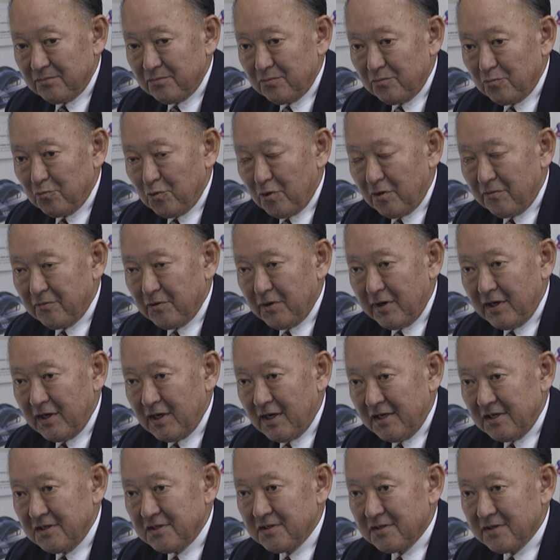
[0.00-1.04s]
weren't very
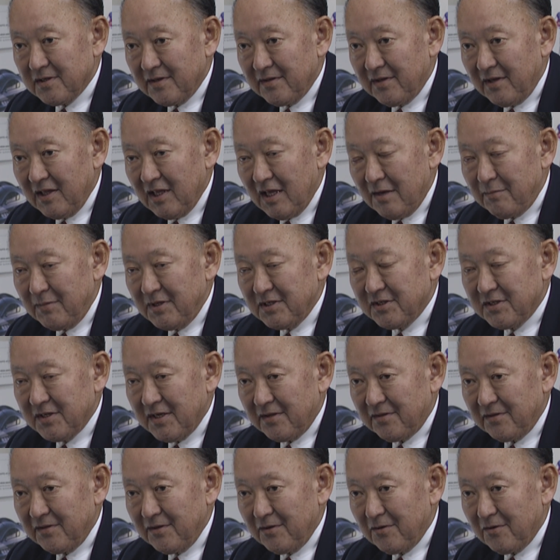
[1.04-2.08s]
nice. They let me sit
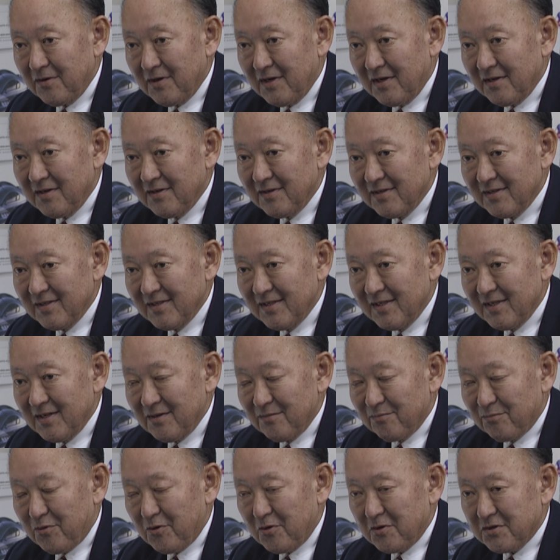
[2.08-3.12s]
in their
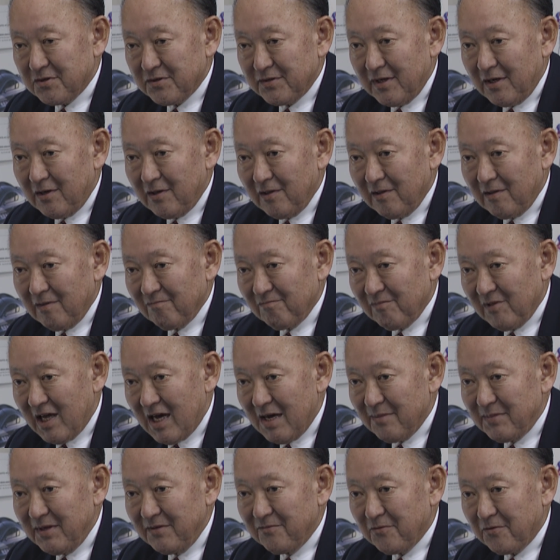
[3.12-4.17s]
personnel
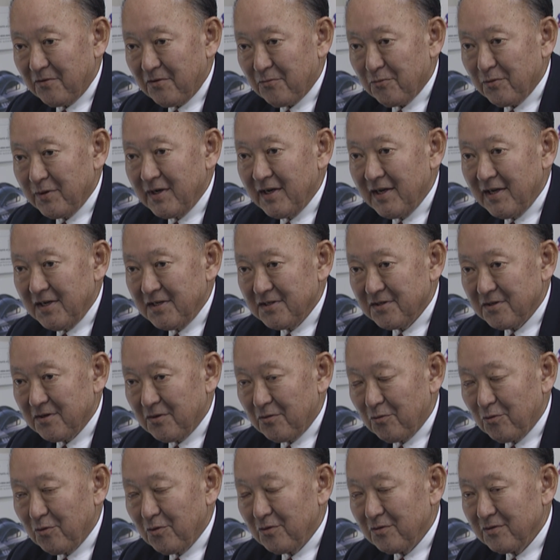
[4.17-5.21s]
lobby for 3 days in a
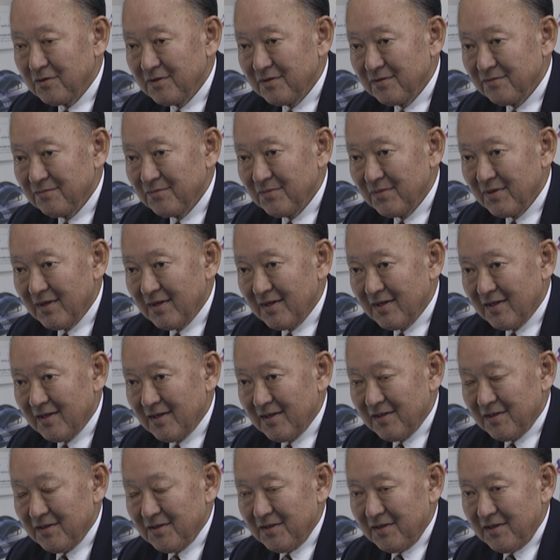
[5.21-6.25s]
row.
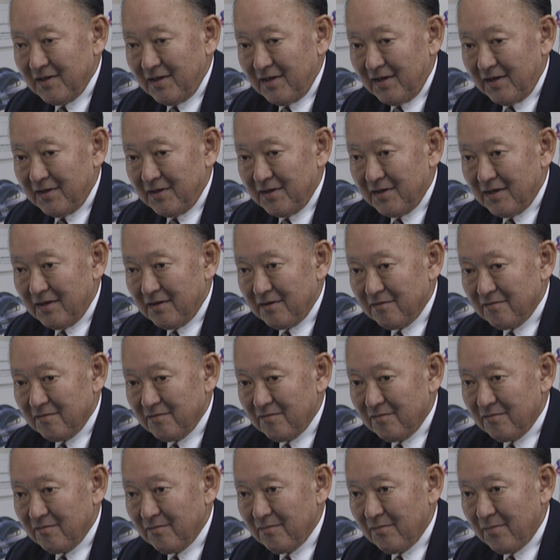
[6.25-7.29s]
And the
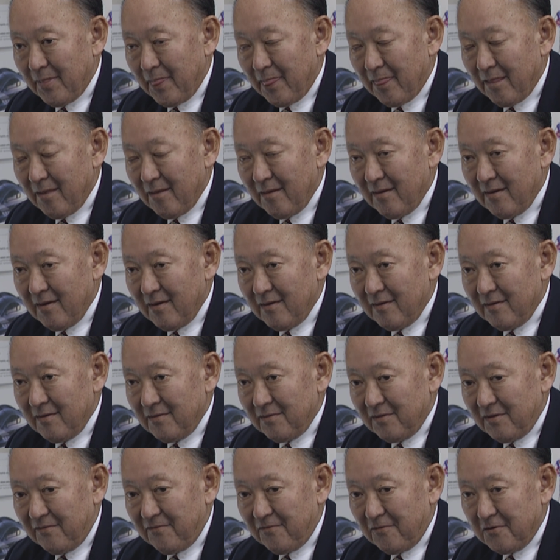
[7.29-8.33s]

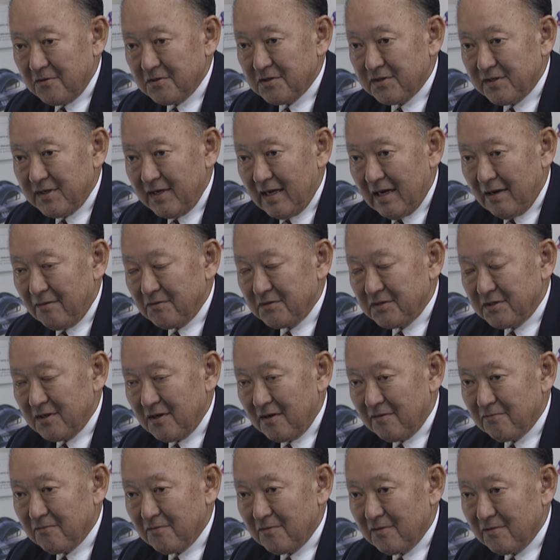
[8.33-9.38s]
first day I was there
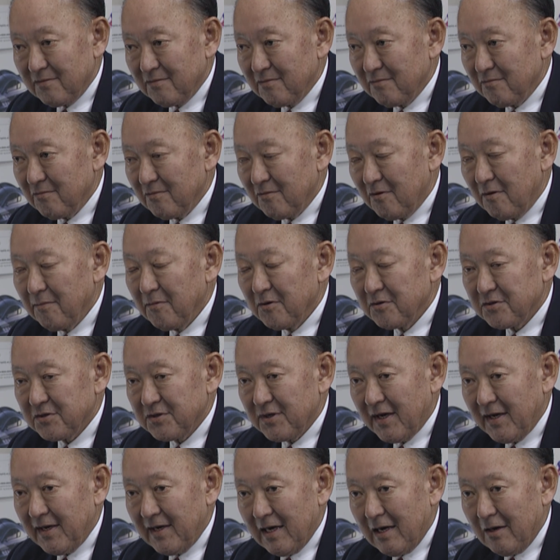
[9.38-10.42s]
for almost
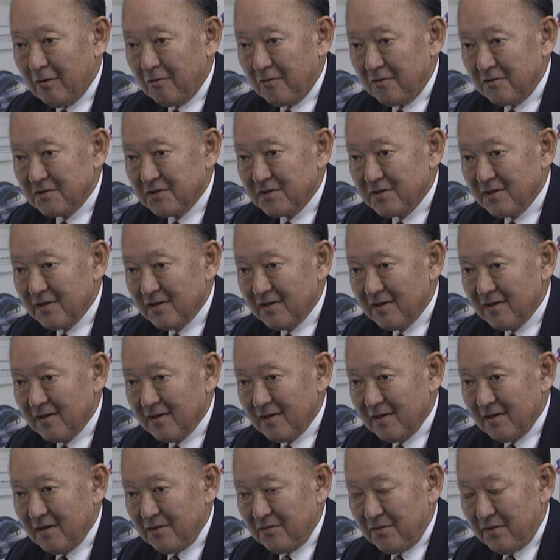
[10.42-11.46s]
9 hours.
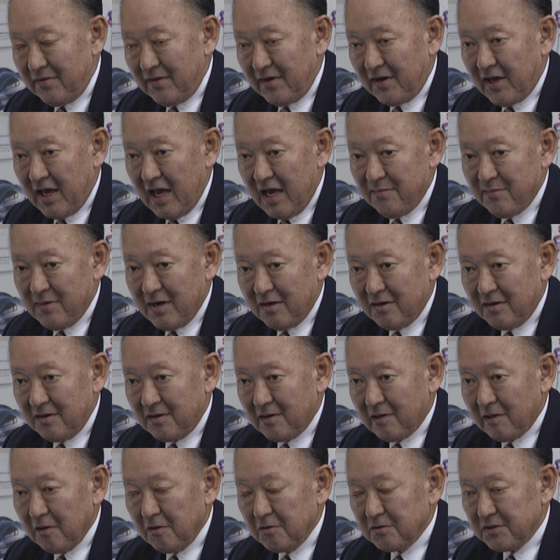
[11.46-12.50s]
Then they came out at
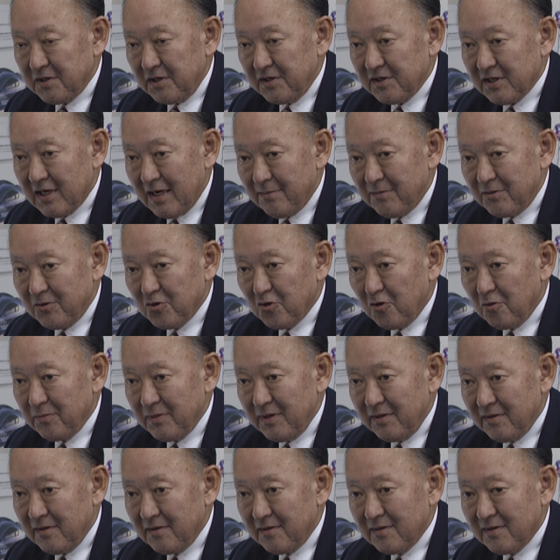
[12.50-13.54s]
closing time and told me
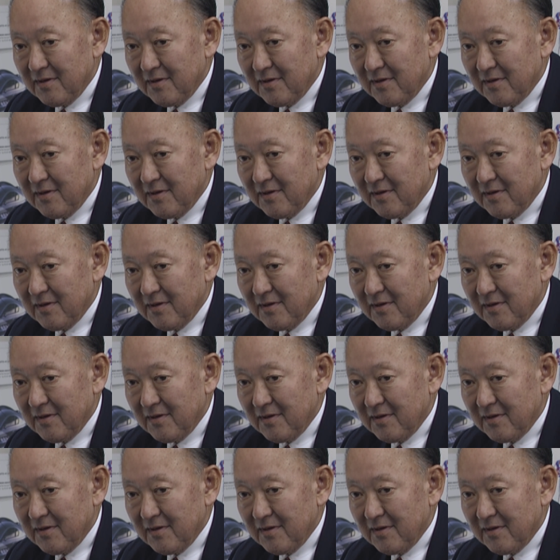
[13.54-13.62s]
that,